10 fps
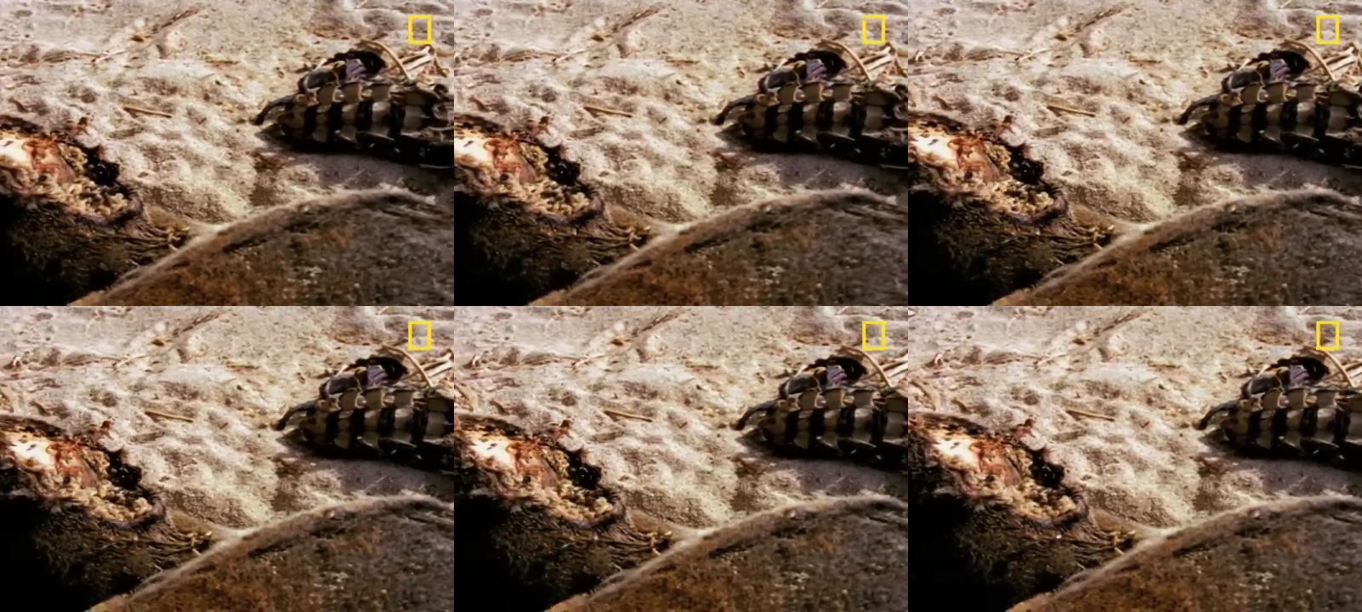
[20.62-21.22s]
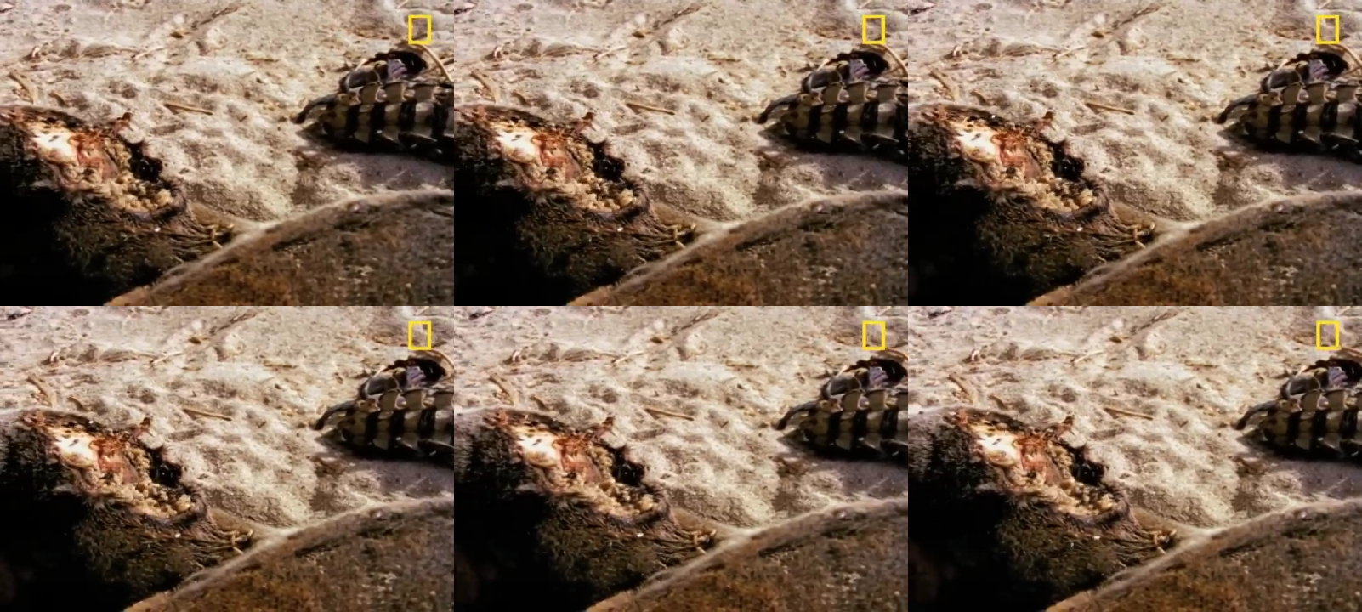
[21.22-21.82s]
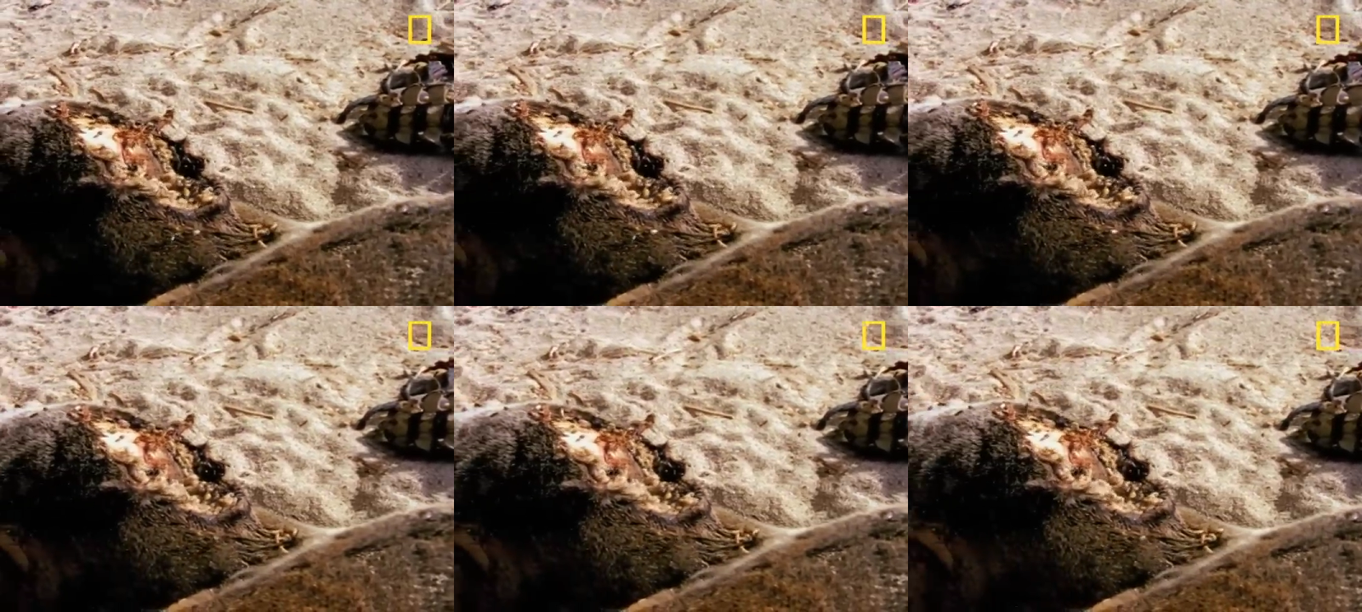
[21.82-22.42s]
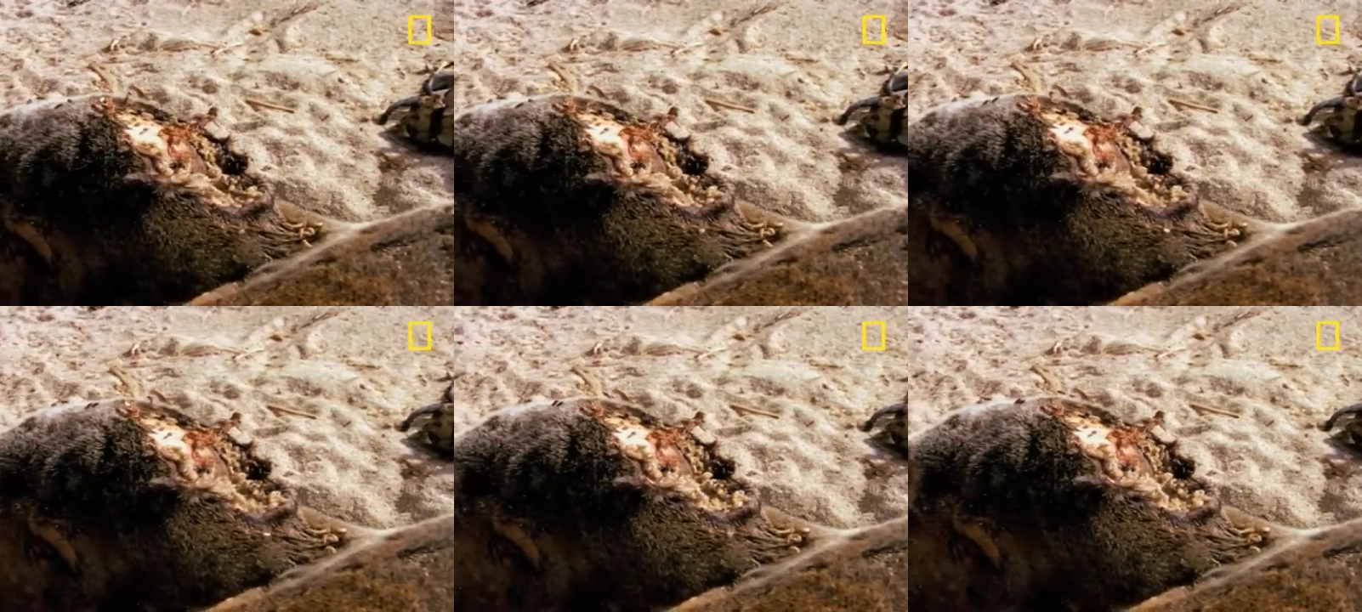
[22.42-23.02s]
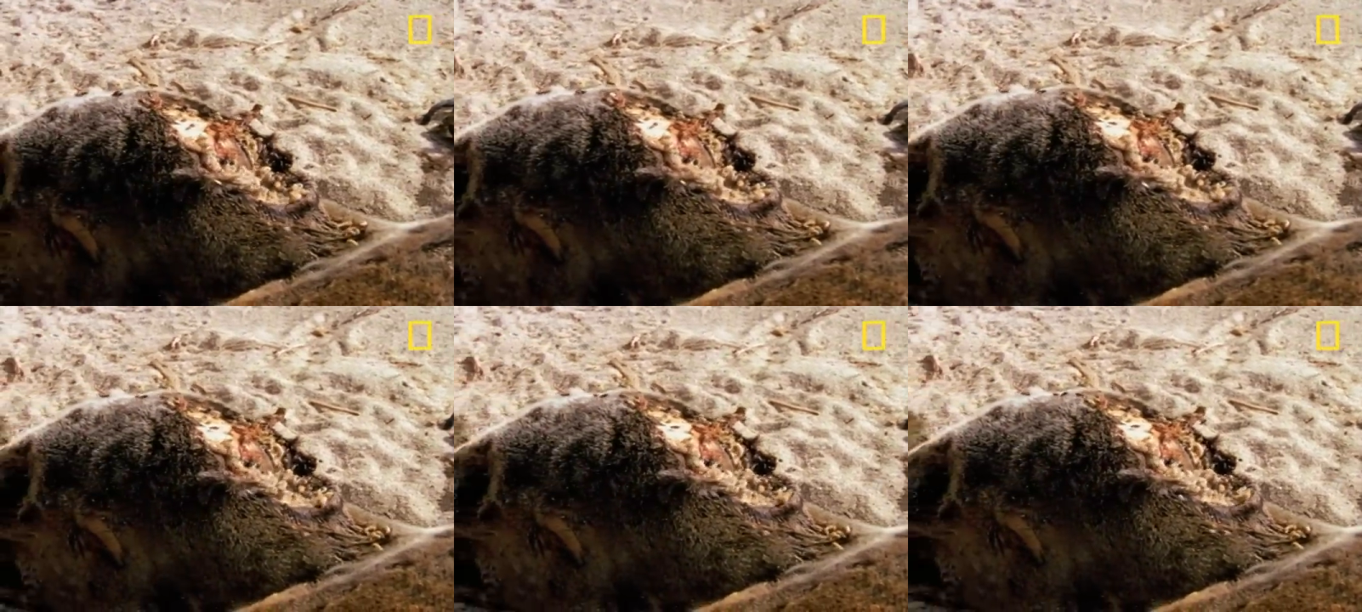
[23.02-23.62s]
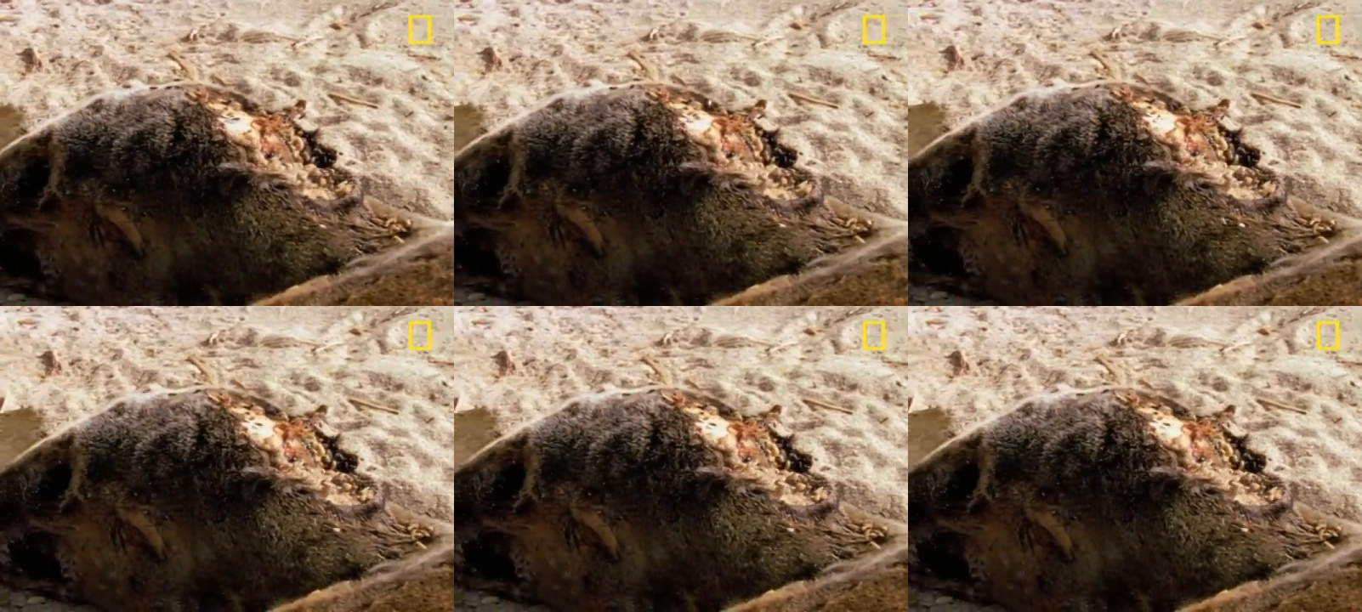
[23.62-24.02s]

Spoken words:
(no speaker visible)